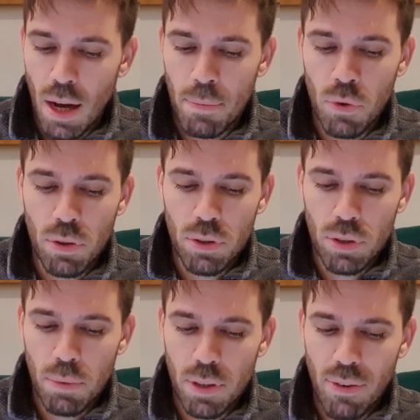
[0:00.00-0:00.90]
I'm not
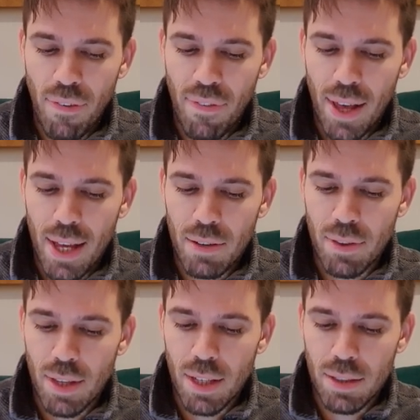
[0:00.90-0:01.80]
too much of a fan
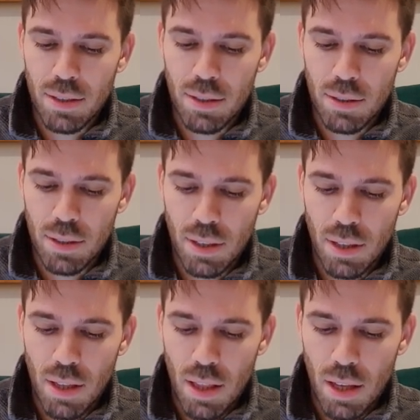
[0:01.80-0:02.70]
of this
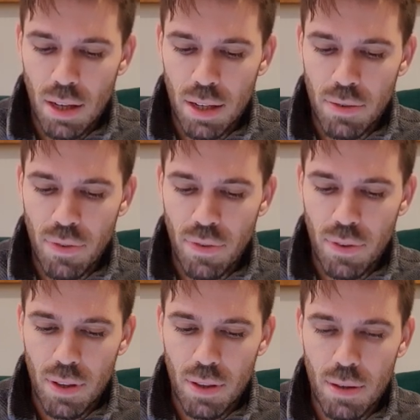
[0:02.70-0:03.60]
kind of
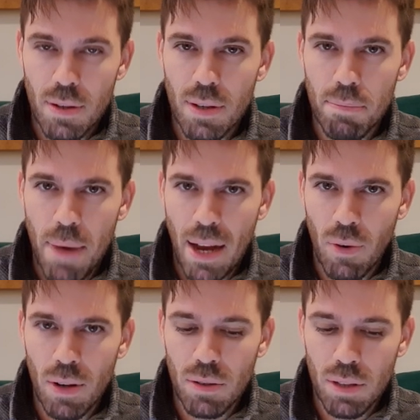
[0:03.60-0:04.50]

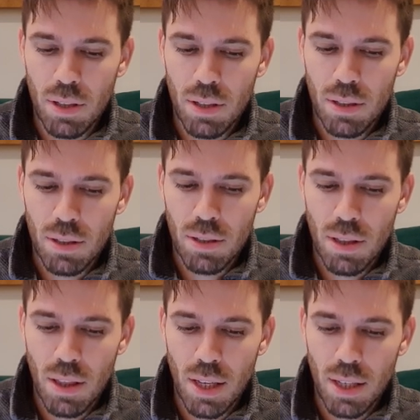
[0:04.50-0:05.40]
background
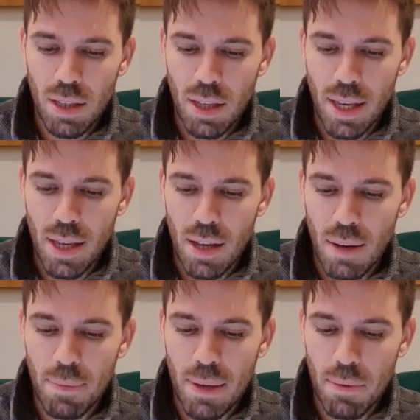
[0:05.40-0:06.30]
thing here.
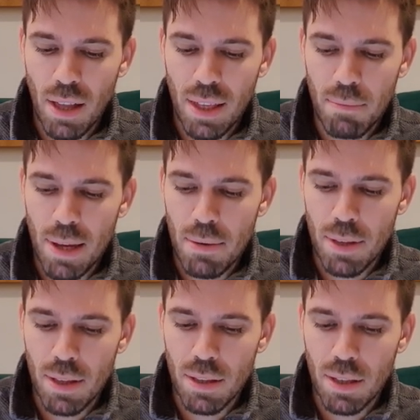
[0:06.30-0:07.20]
I may, I think maybe
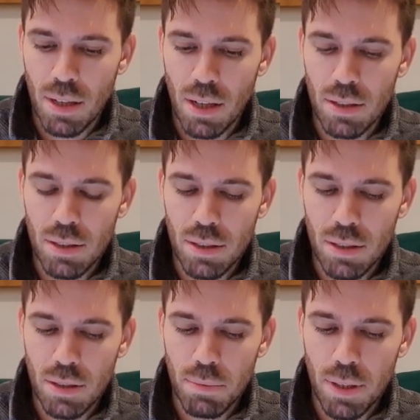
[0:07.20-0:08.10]
the, the colours
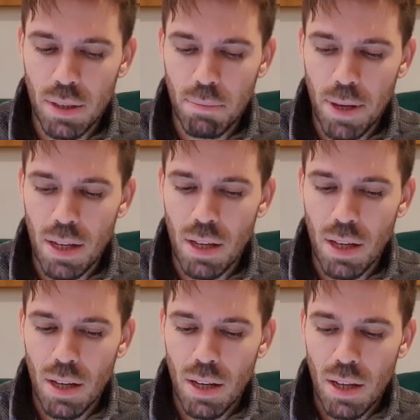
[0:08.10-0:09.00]
could be better.
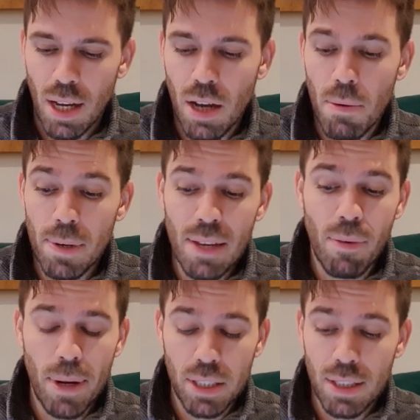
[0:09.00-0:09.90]
I can't believe
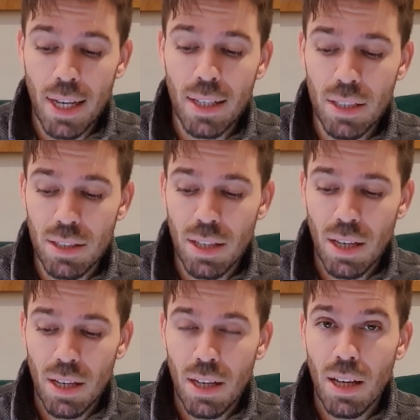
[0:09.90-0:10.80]
I'm actually saying this.
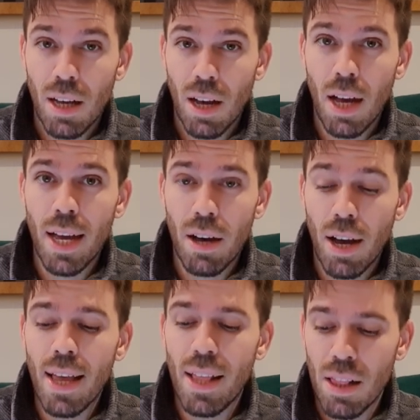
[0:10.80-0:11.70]
I,
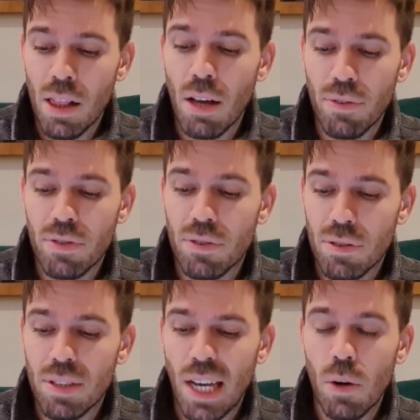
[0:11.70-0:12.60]
I love
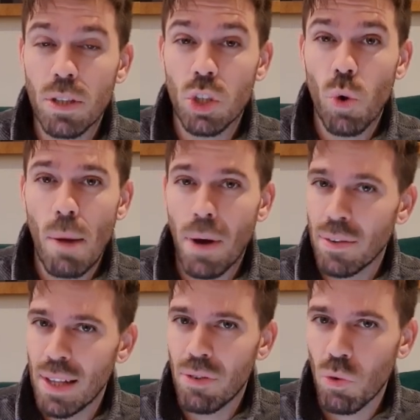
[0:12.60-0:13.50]
Tailwind UI, but
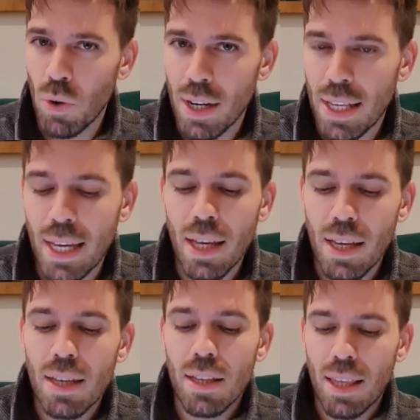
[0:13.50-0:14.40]
I've never really
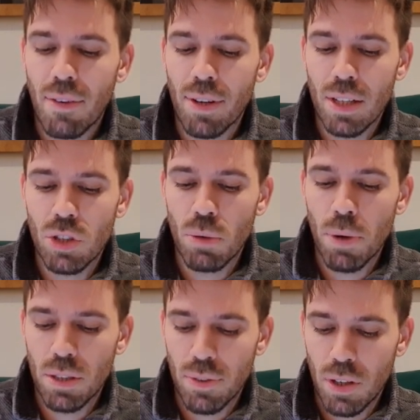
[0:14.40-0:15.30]
given it too much